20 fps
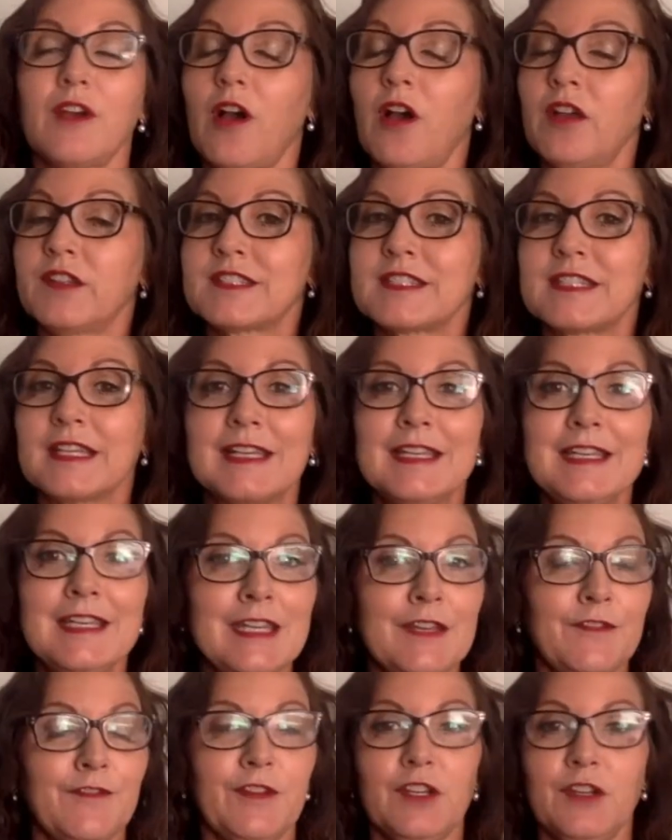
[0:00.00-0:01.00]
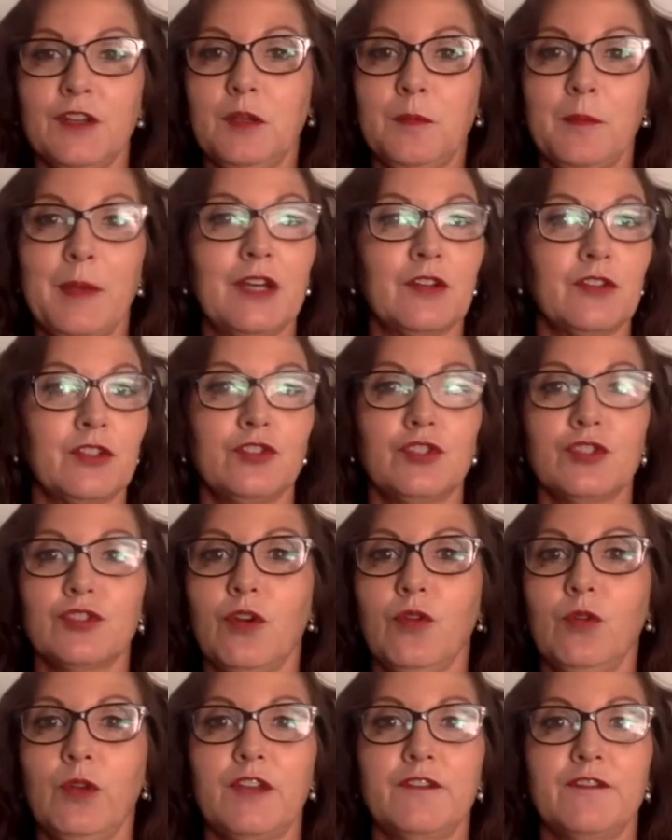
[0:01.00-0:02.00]
a significant amount of
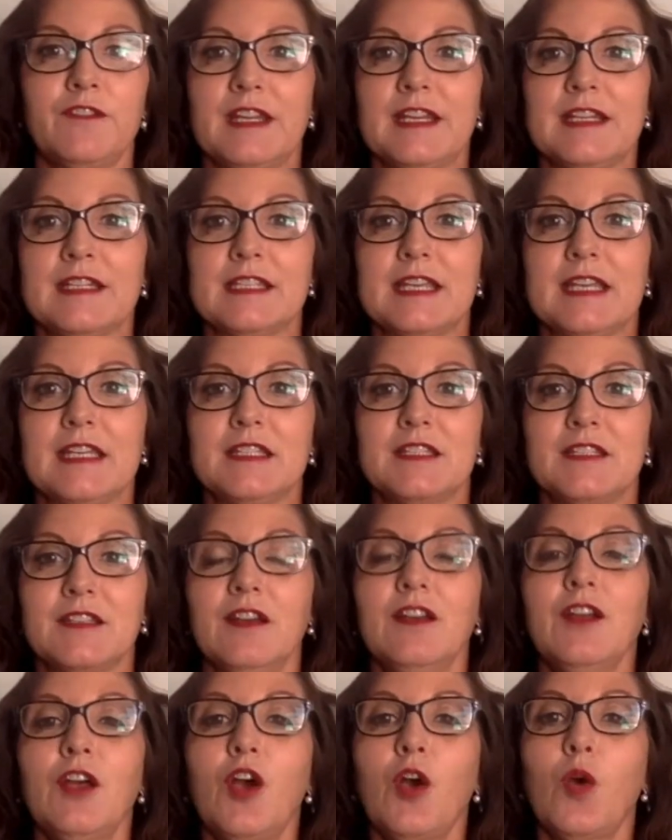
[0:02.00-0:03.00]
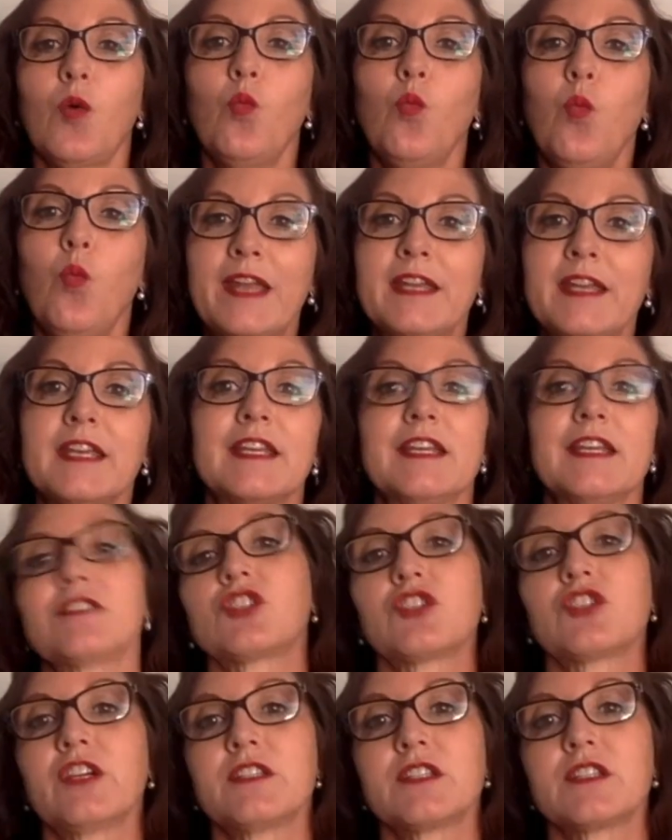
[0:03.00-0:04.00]
control over that data when it
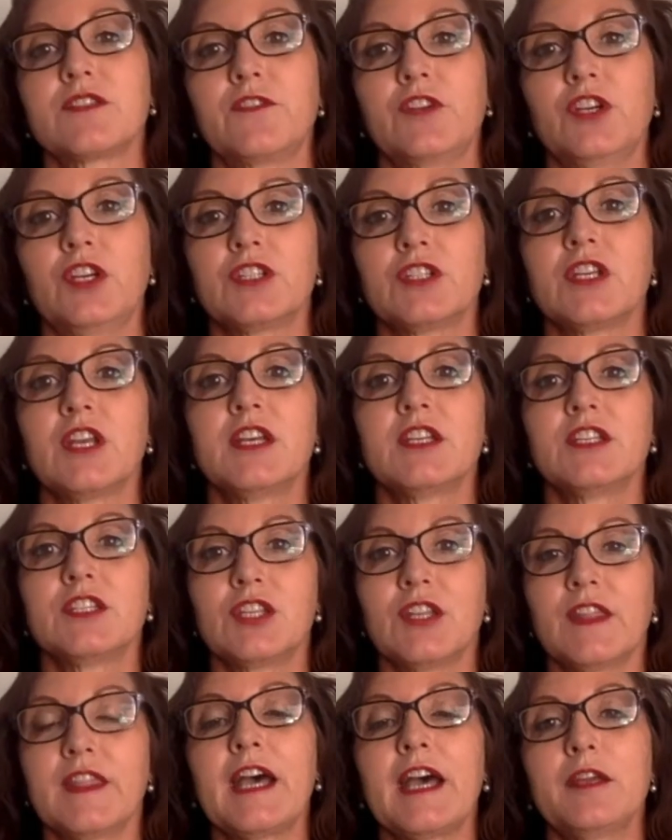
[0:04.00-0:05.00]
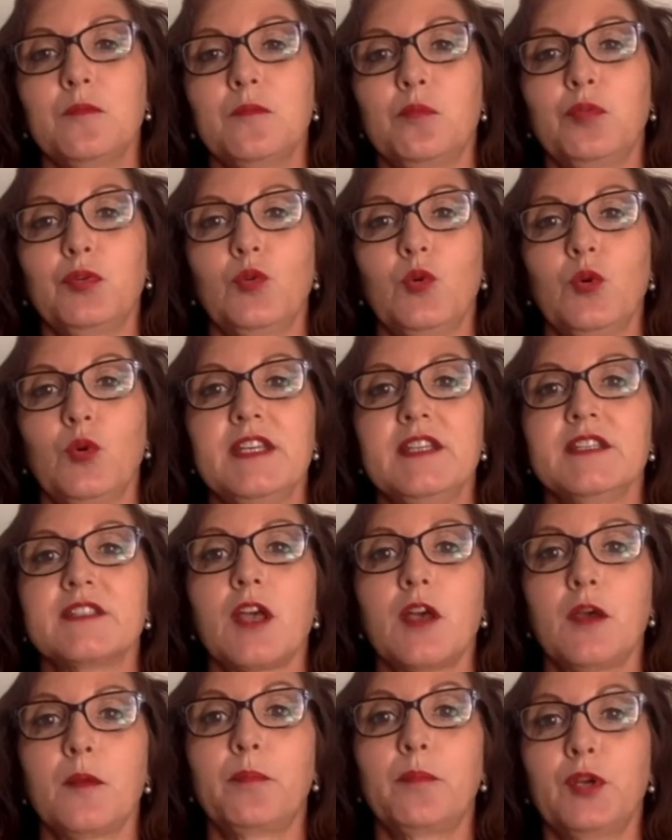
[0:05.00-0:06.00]
gets transferred to that
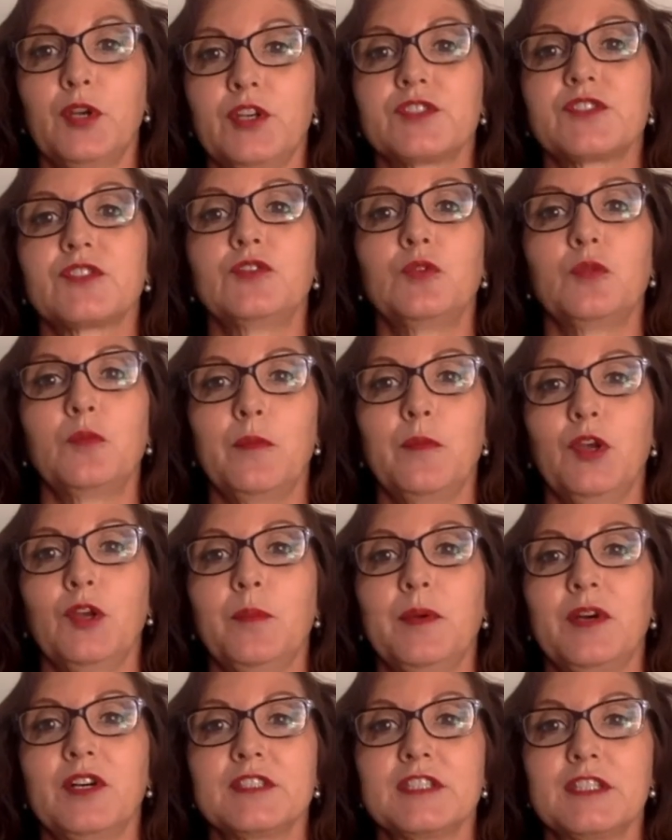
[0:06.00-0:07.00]
employee's personal mobile